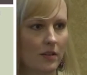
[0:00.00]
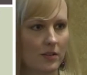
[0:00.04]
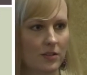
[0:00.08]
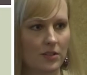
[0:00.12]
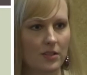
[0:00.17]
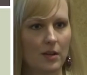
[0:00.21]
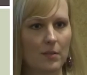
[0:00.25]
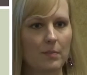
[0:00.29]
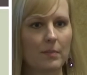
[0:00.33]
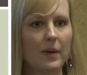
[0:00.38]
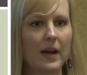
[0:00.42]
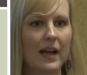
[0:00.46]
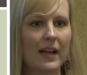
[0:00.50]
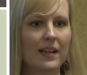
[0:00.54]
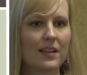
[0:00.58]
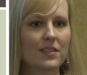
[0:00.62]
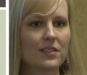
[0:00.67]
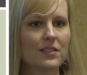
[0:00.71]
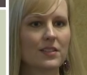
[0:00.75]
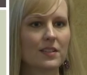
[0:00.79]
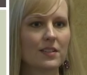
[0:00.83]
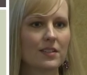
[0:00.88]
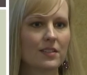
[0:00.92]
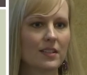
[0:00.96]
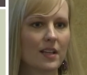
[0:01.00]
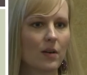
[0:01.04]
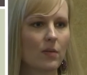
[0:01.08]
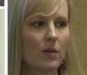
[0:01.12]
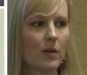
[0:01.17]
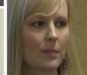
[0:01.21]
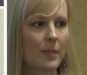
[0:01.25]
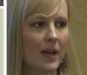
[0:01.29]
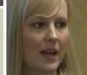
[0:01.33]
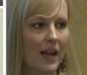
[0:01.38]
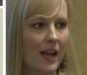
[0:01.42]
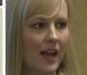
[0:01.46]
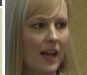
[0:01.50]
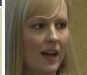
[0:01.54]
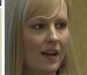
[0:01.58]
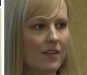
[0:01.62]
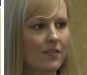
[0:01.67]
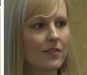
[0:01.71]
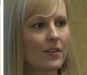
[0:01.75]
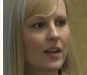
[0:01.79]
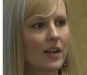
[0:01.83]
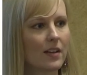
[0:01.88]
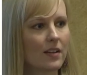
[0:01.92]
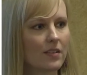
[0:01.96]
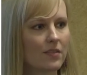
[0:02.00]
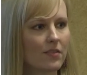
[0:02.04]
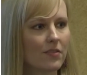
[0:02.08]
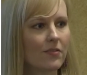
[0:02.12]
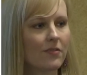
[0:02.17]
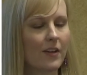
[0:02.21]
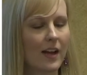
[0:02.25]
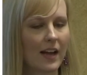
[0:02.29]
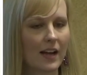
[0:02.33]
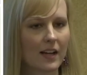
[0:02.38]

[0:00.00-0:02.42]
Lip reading: some biases that we may have can